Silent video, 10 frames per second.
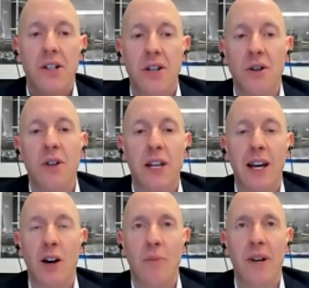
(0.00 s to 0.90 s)
to the
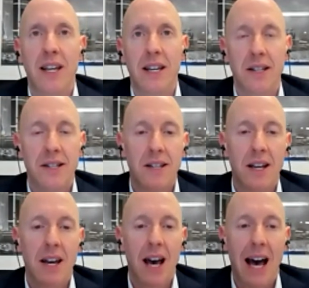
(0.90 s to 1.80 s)
LPs
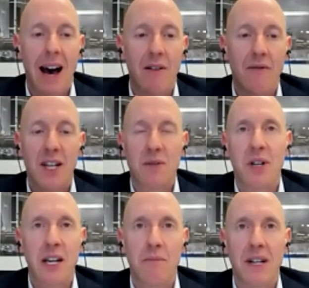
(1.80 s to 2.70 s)
our
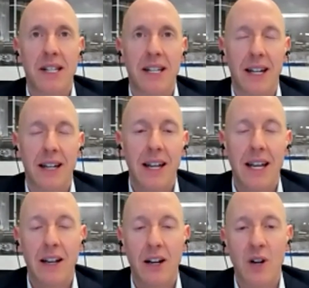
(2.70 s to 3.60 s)
investment committed
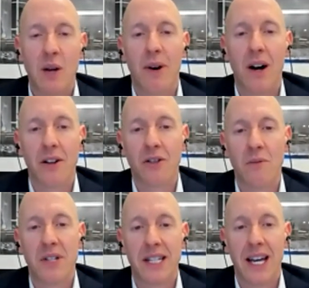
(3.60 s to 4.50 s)
in Career Partner Group
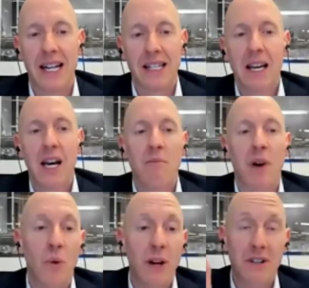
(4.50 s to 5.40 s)
to date,
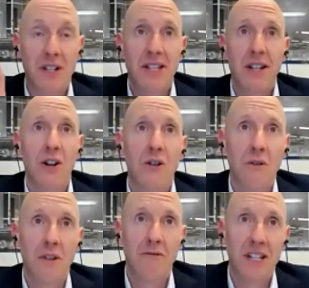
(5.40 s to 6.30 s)
but we
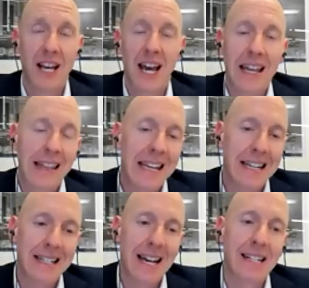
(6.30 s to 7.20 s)
still retain the
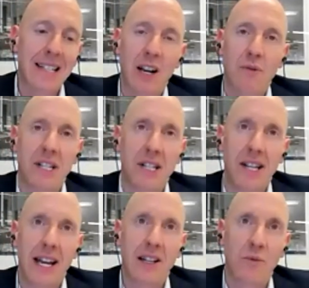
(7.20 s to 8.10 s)
exact equity
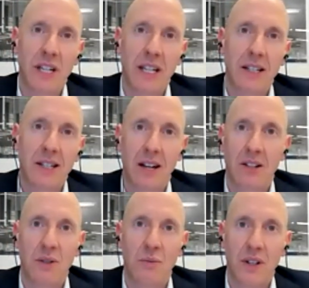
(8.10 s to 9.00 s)
stake that we
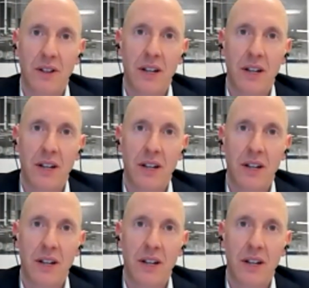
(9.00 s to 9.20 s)
started with.